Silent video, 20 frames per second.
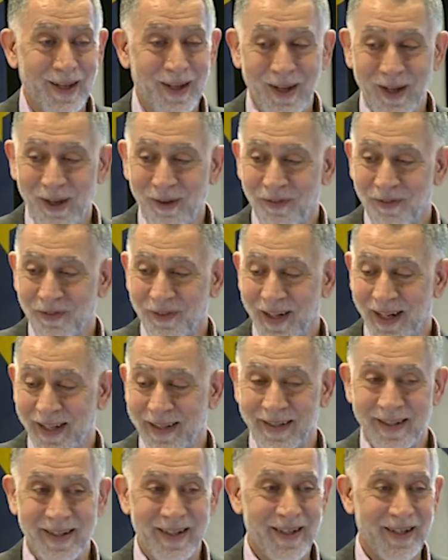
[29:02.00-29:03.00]

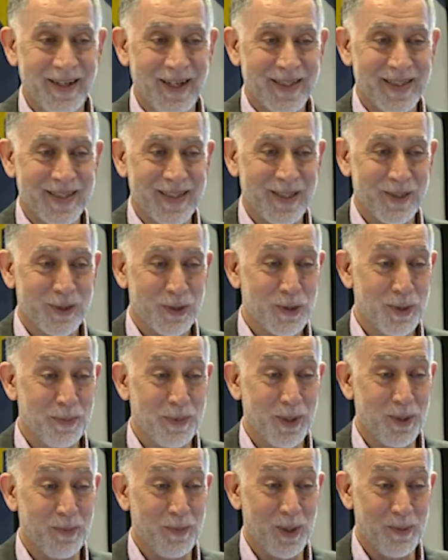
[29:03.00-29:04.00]
let's say, je sais pas
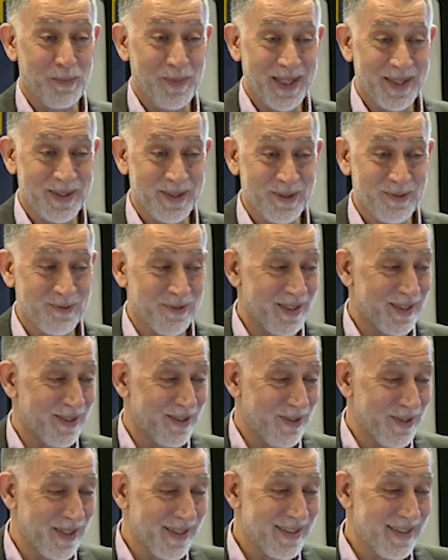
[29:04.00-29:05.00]
comment le mettre en fait.
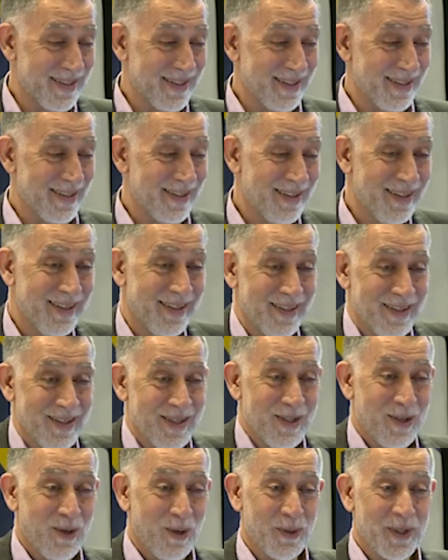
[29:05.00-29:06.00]

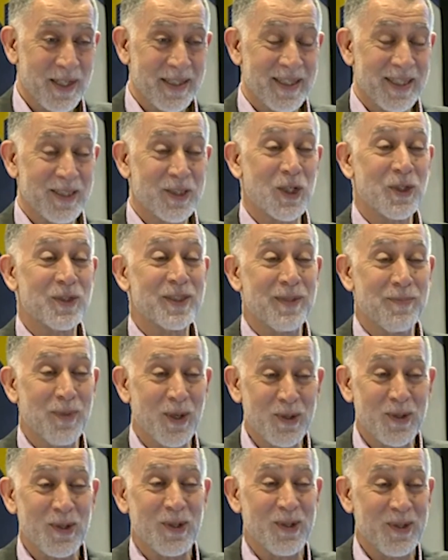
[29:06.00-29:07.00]
On était gentiment
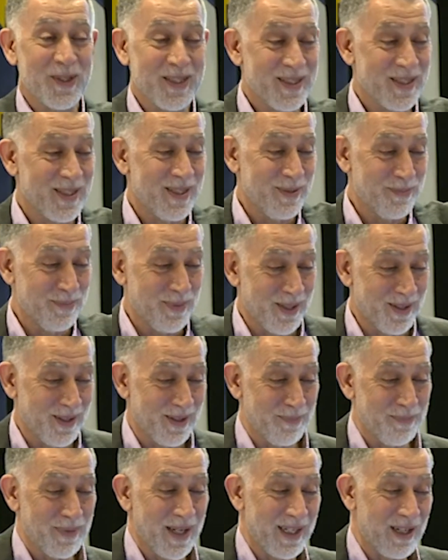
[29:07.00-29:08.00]
colonisé par
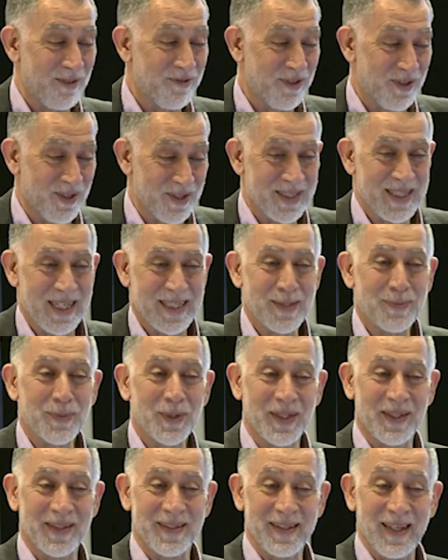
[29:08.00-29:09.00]
la France. Let's
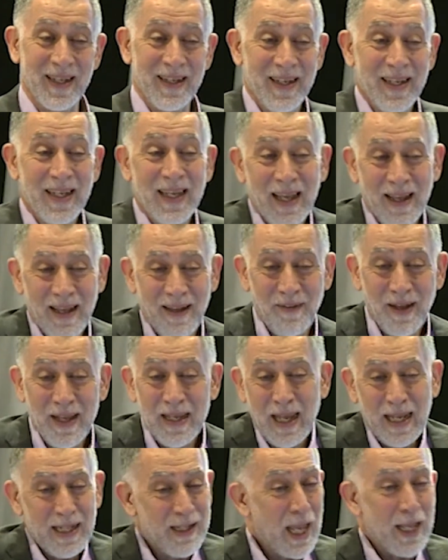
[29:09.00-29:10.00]
put it there.
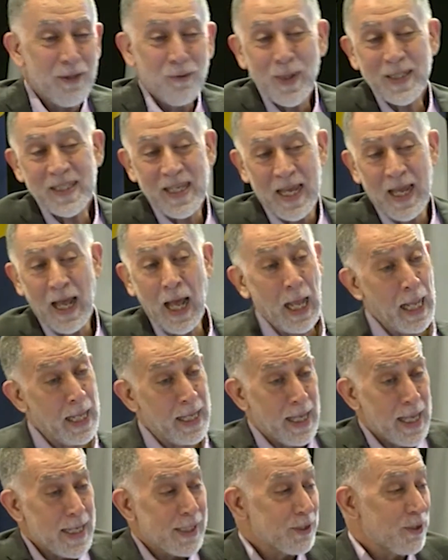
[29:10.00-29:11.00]
It was
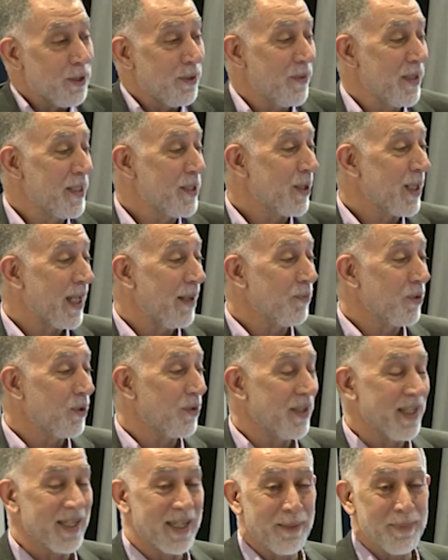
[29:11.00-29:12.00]
actually, when you come to
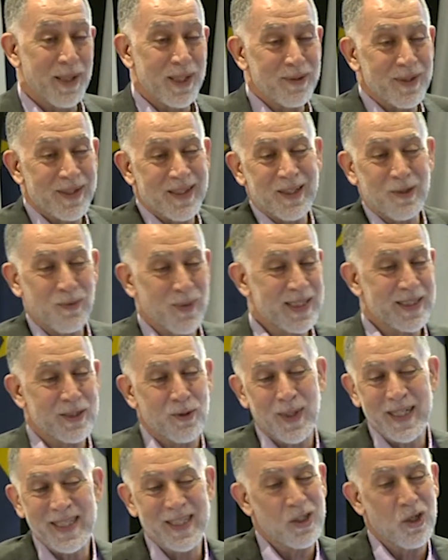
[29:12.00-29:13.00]
think about it, it was
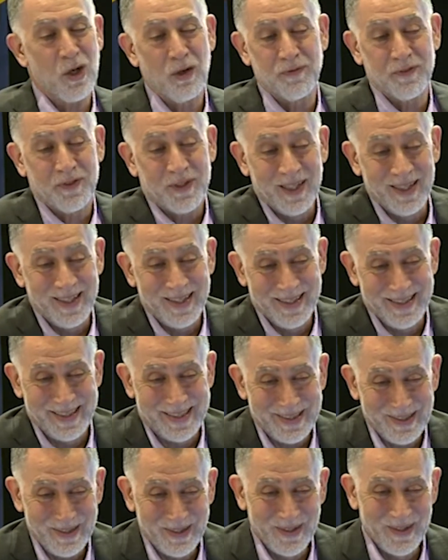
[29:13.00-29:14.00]
quite soft.
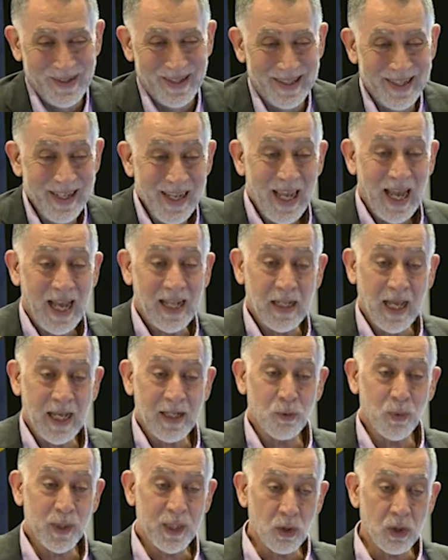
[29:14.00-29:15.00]
So, and
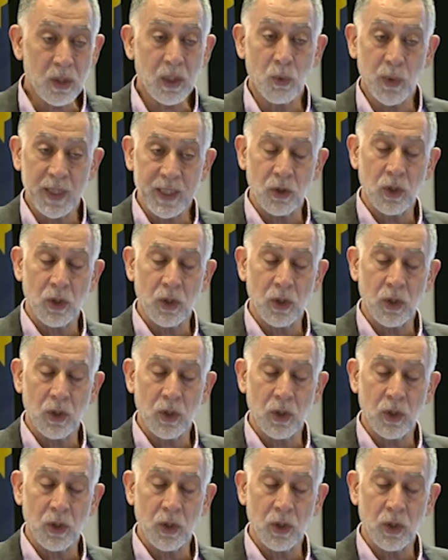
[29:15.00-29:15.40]
we took all